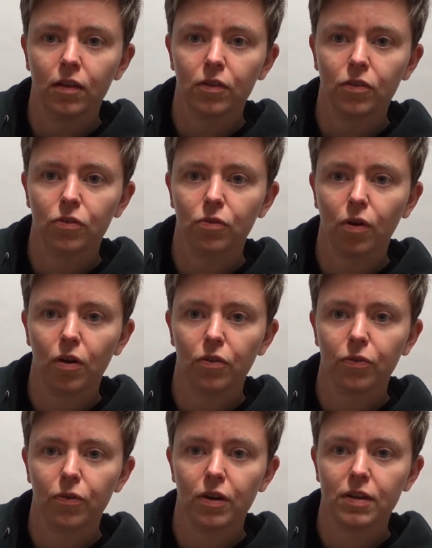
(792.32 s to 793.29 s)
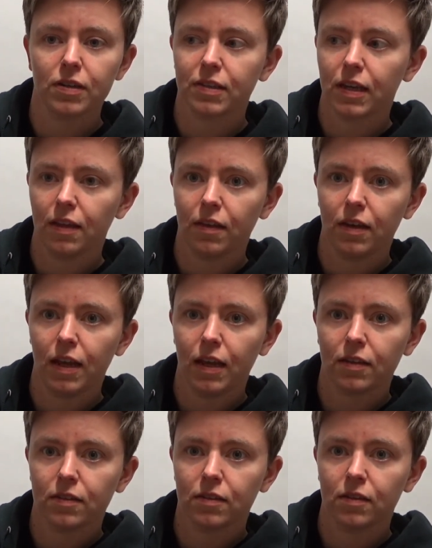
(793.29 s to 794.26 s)
scroll through to see the
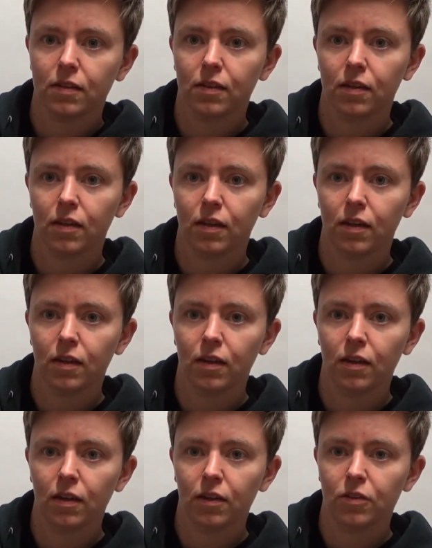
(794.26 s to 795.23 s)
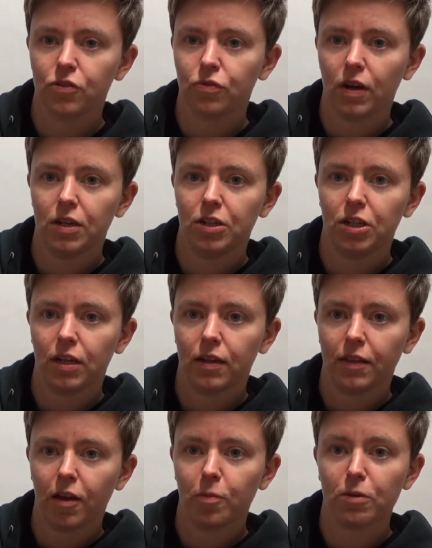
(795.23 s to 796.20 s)
next strategy,
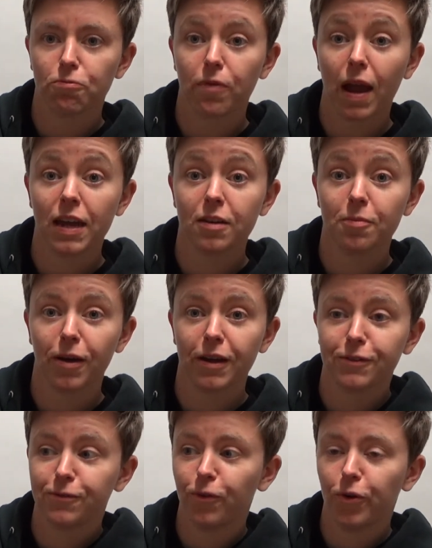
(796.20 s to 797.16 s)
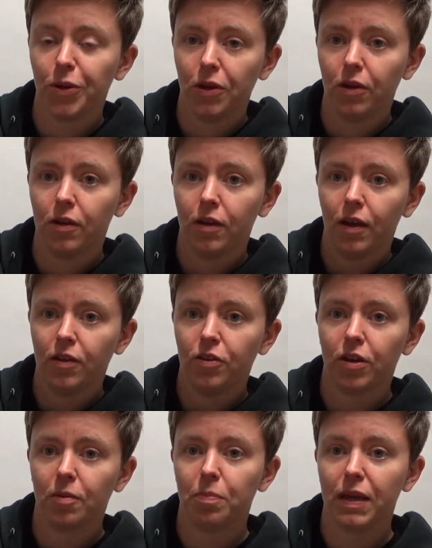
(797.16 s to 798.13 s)
and they'll be randomized for you. You
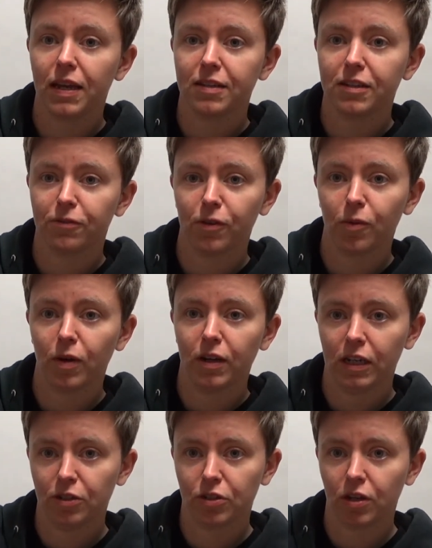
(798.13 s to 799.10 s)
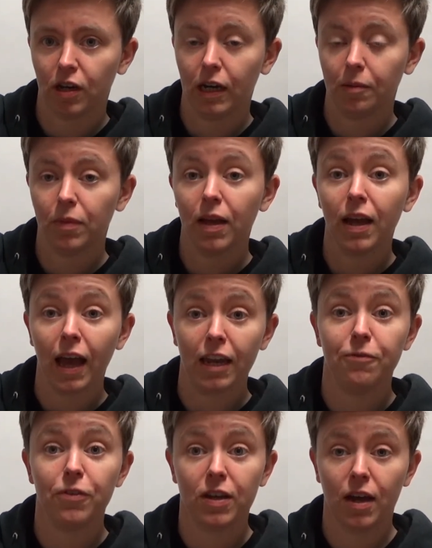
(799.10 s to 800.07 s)
can pick a different one each time. And
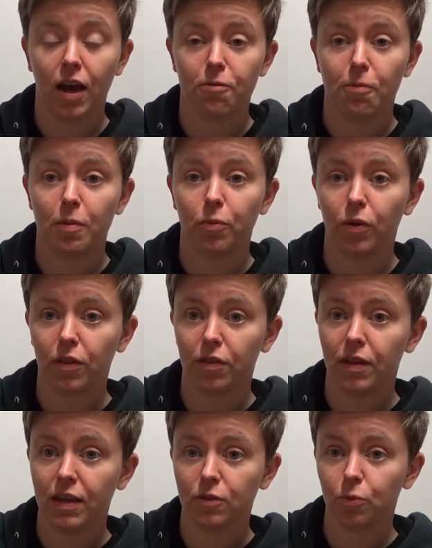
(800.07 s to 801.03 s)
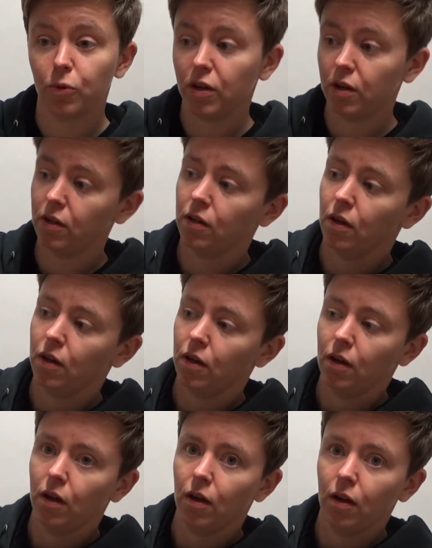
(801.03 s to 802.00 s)
if you can't remember what the things were,
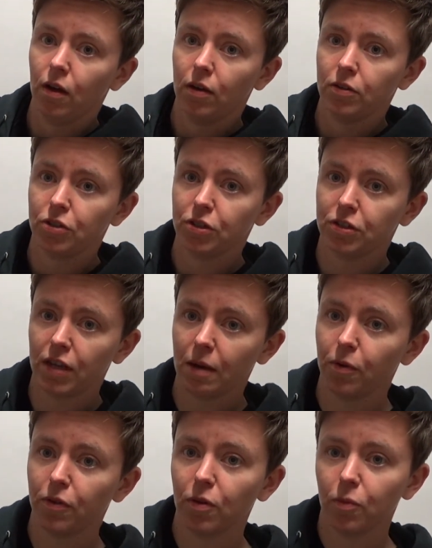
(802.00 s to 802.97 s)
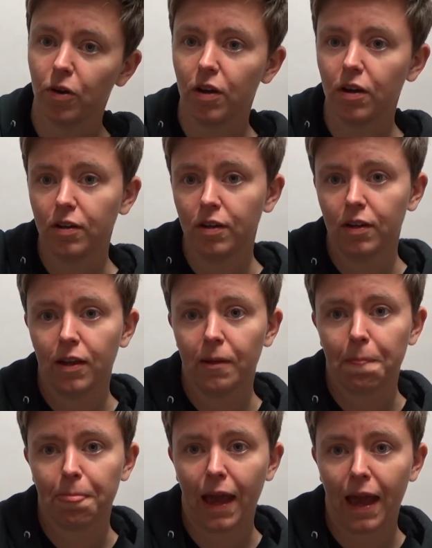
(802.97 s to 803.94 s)
just tap on the word
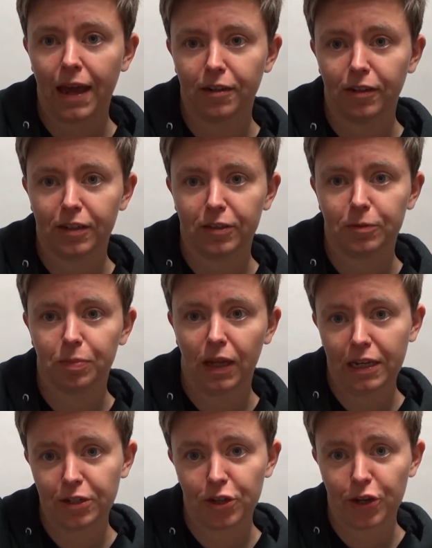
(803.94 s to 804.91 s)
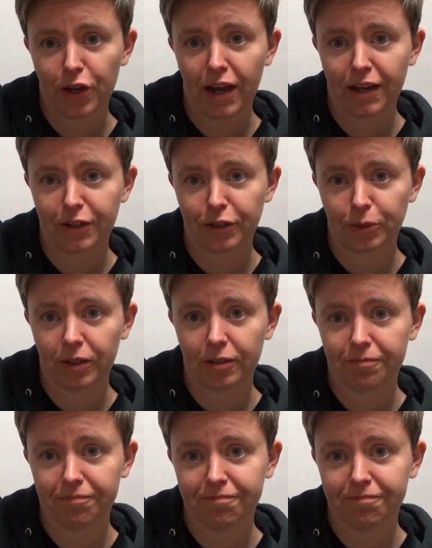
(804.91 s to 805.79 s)
and it'll explain to you how to do it.